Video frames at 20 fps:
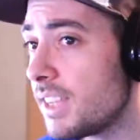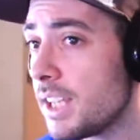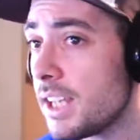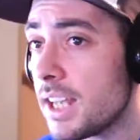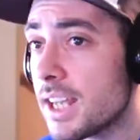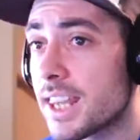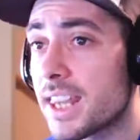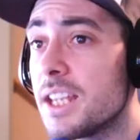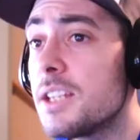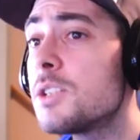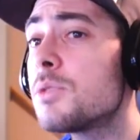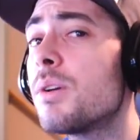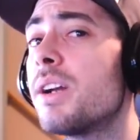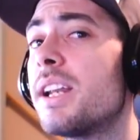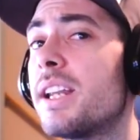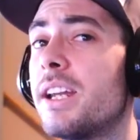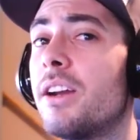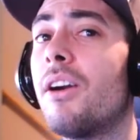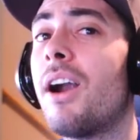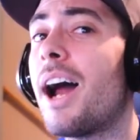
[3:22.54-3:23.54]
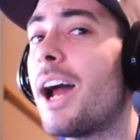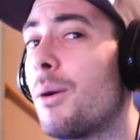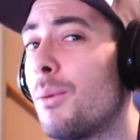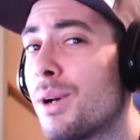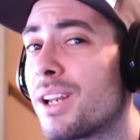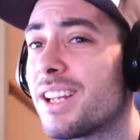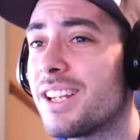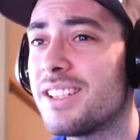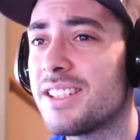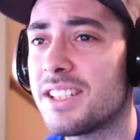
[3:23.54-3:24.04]
This right here, I
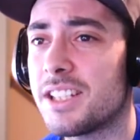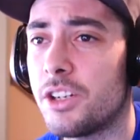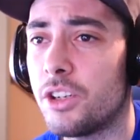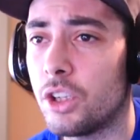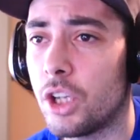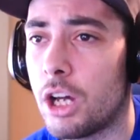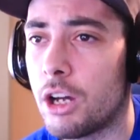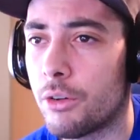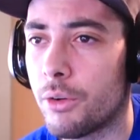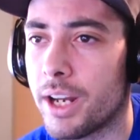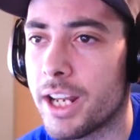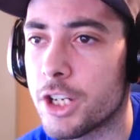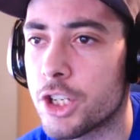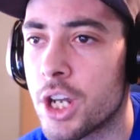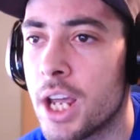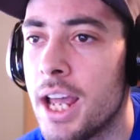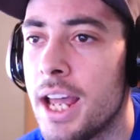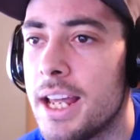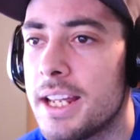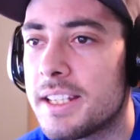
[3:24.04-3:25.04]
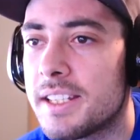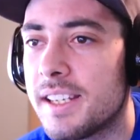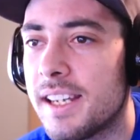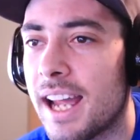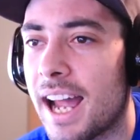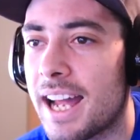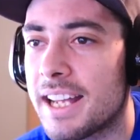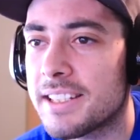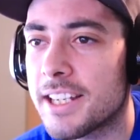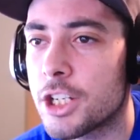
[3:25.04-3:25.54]
would consider long range. See,
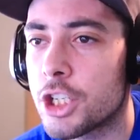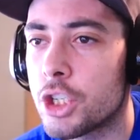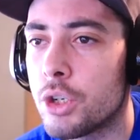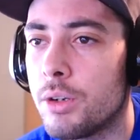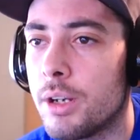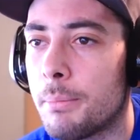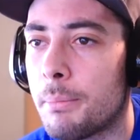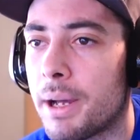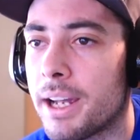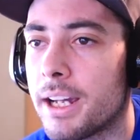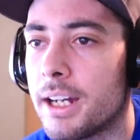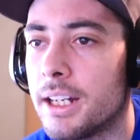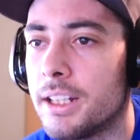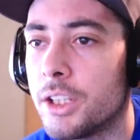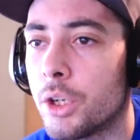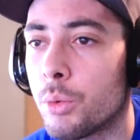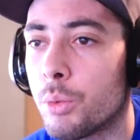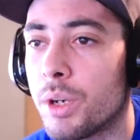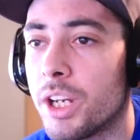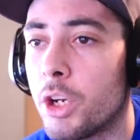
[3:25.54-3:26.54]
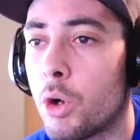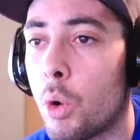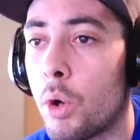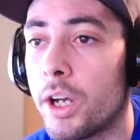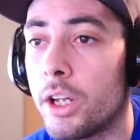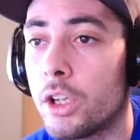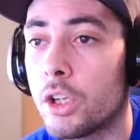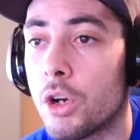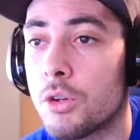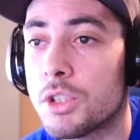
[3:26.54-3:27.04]
as I shoot him, my gun, the
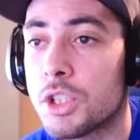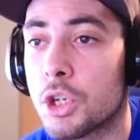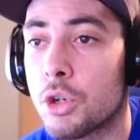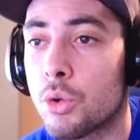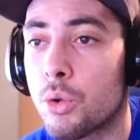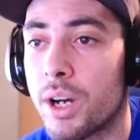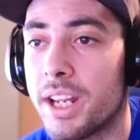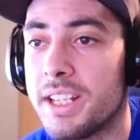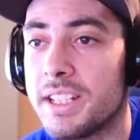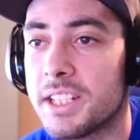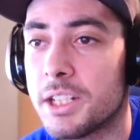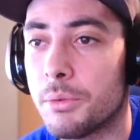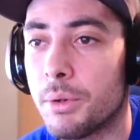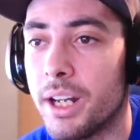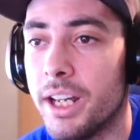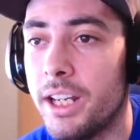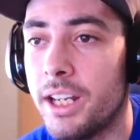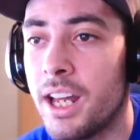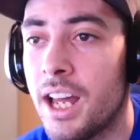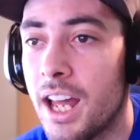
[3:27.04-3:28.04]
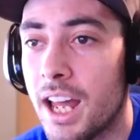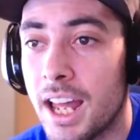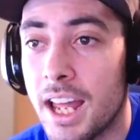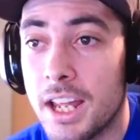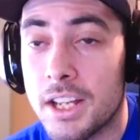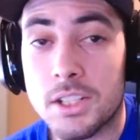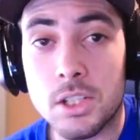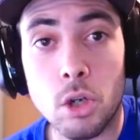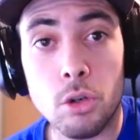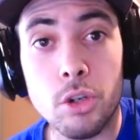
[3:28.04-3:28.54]
recoil goes crazy, right?
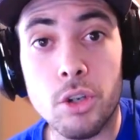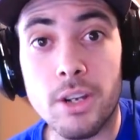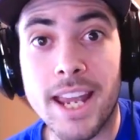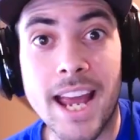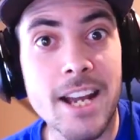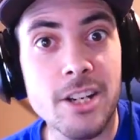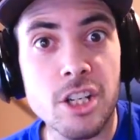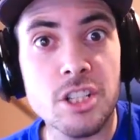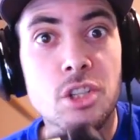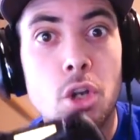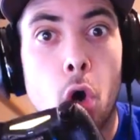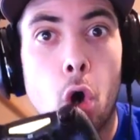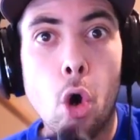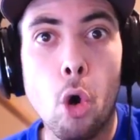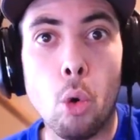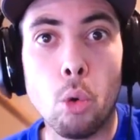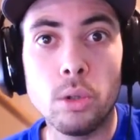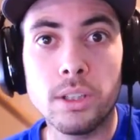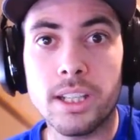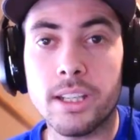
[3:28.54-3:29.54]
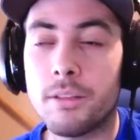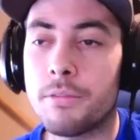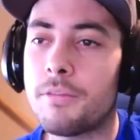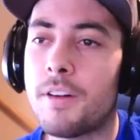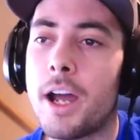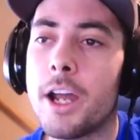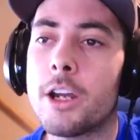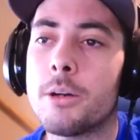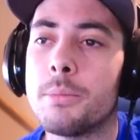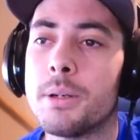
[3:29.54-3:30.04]
So you can't just hold the
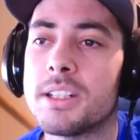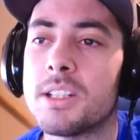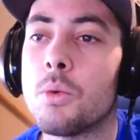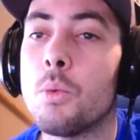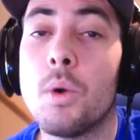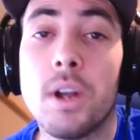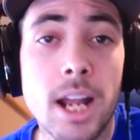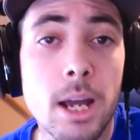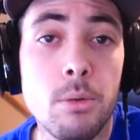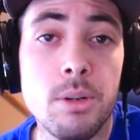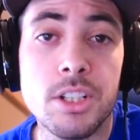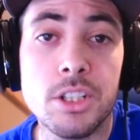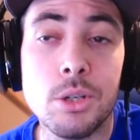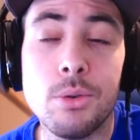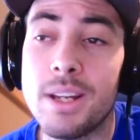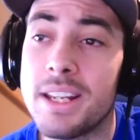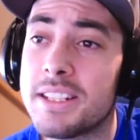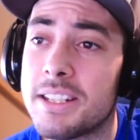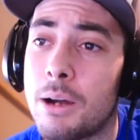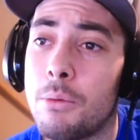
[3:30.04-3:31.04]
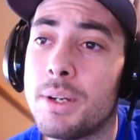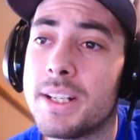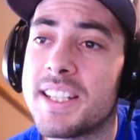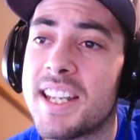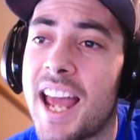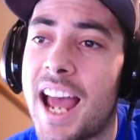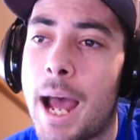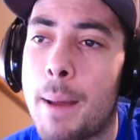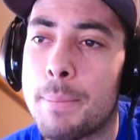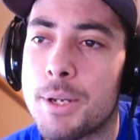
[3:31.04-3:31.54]
fire button. What I would do is I would
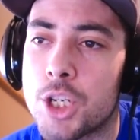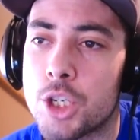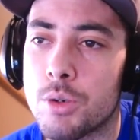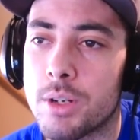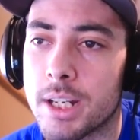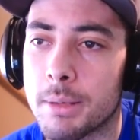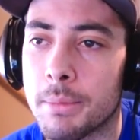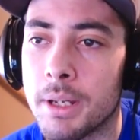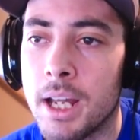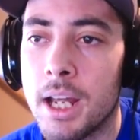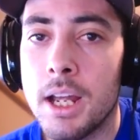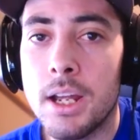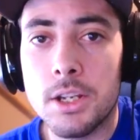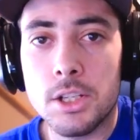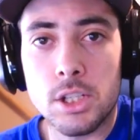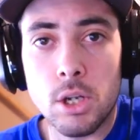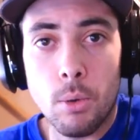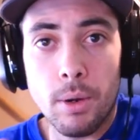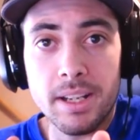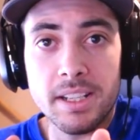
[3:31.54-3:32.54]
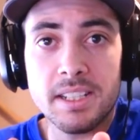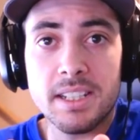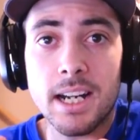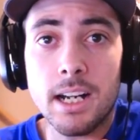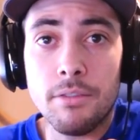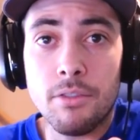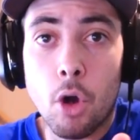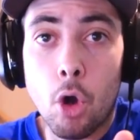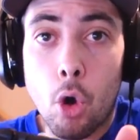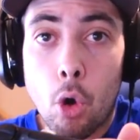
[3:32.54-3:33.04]
tap shoot him. So instead
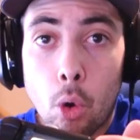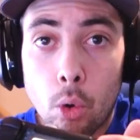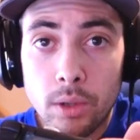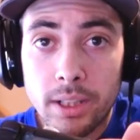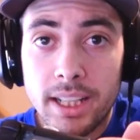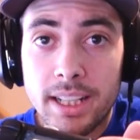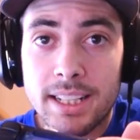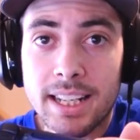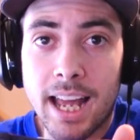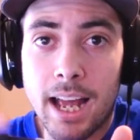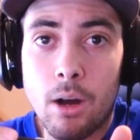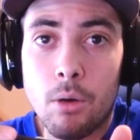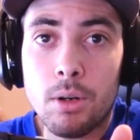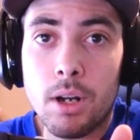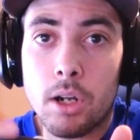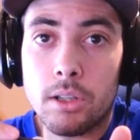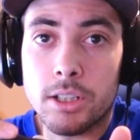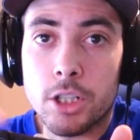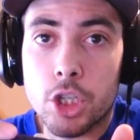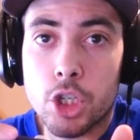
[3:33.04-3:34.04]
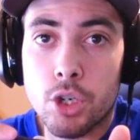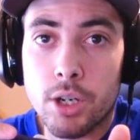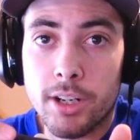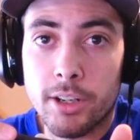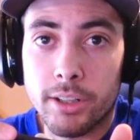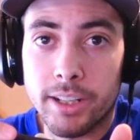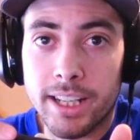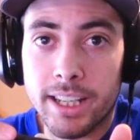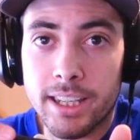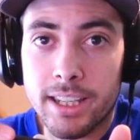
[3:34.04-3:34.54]
of holding down on the
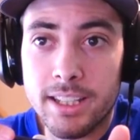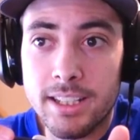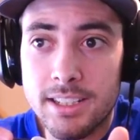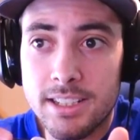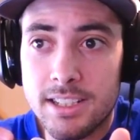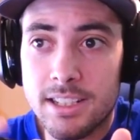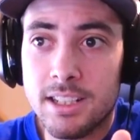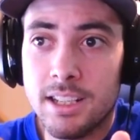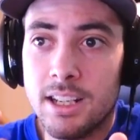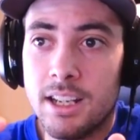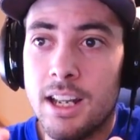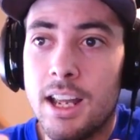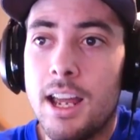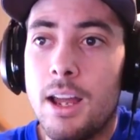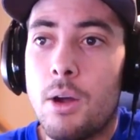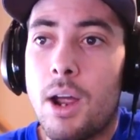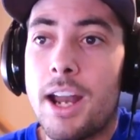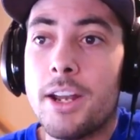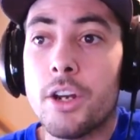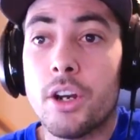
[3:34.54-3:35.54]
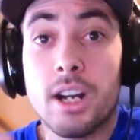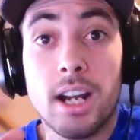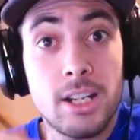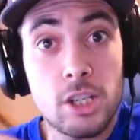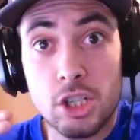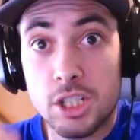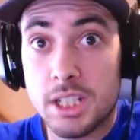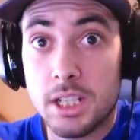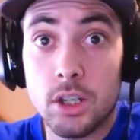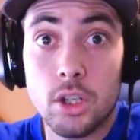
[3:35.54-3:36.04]
trigger like this, and your gun's
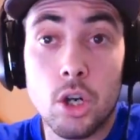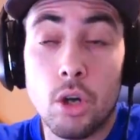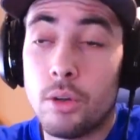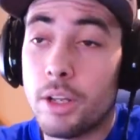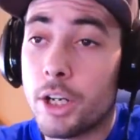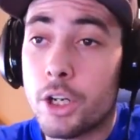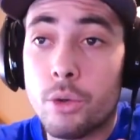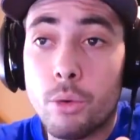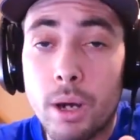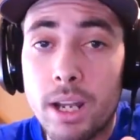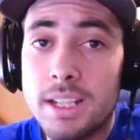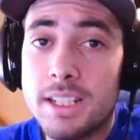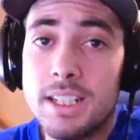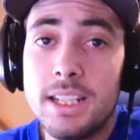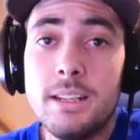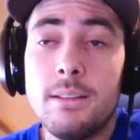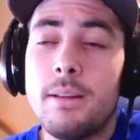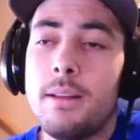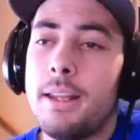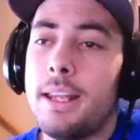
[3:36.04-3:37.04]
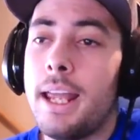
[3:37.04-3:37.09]
just gonna go like crazy,